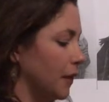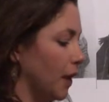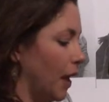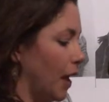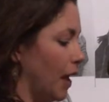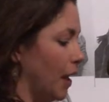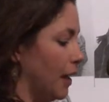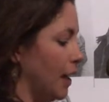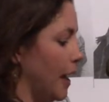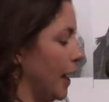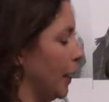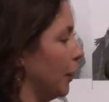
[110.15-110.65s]

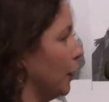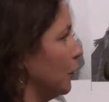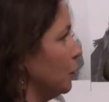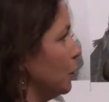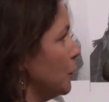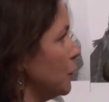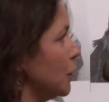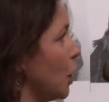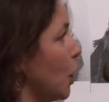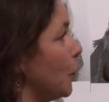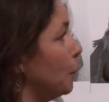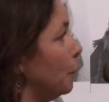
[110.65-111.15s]
And Aaron
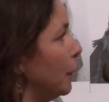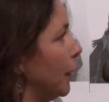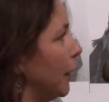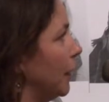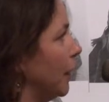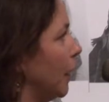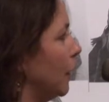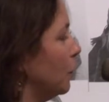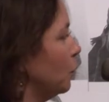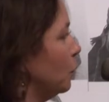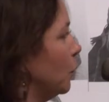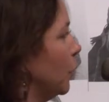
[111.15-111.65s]
was
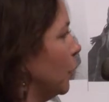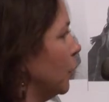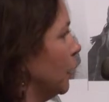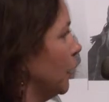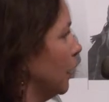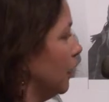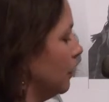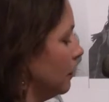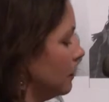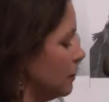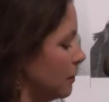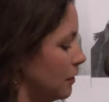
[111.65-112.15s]
open and
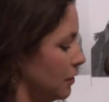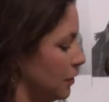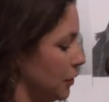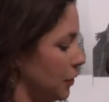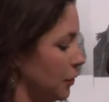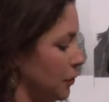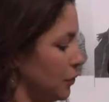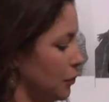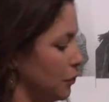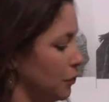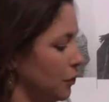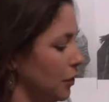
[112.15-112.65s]
willing
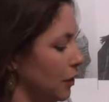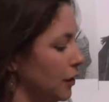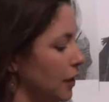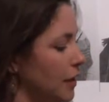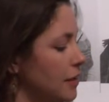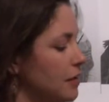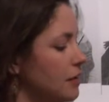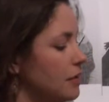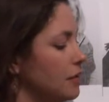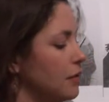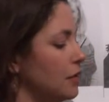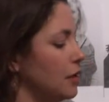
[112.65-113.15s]
to
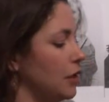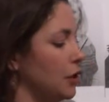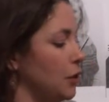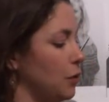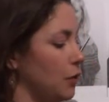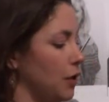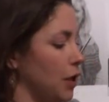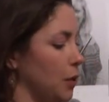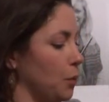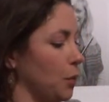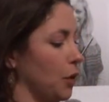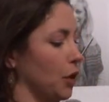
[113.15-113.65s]
listen to the
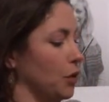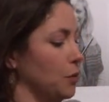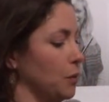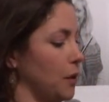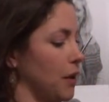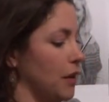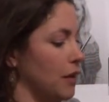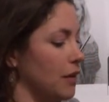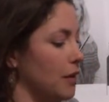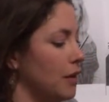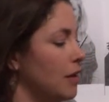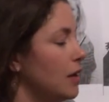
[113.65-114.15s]
youth he worked
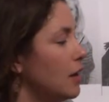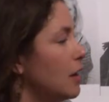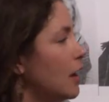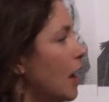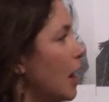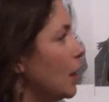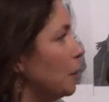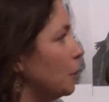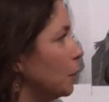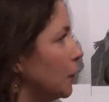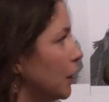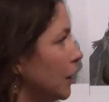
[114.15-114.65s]
with
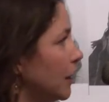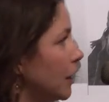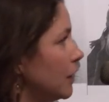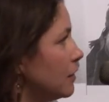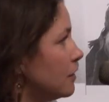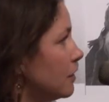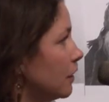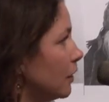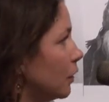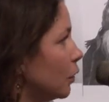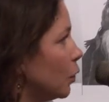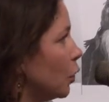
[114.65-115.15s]
and willing
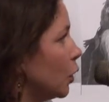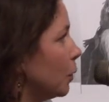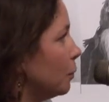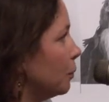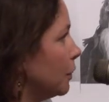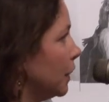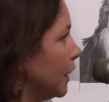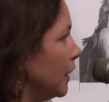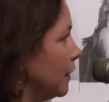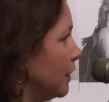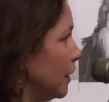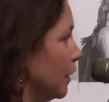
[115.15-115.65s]
to
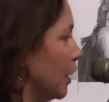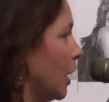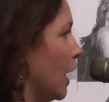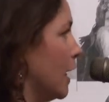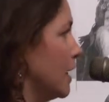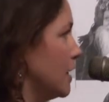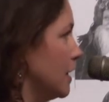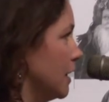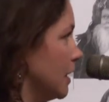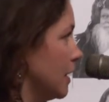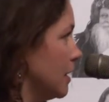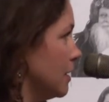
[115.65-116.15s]
incorporate their
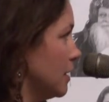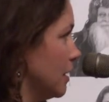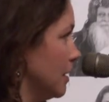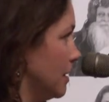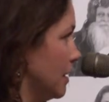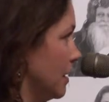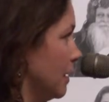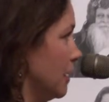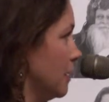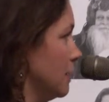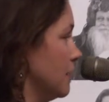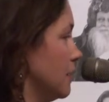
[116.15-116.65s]
ideas
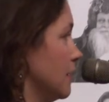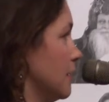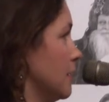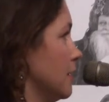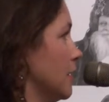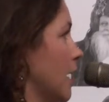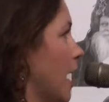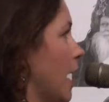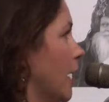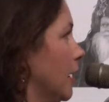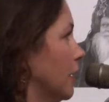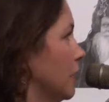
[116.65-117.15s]
into his
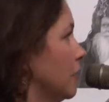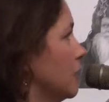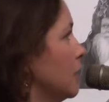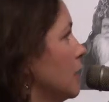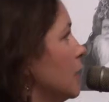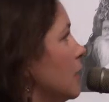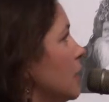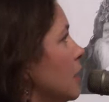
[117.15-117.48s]
design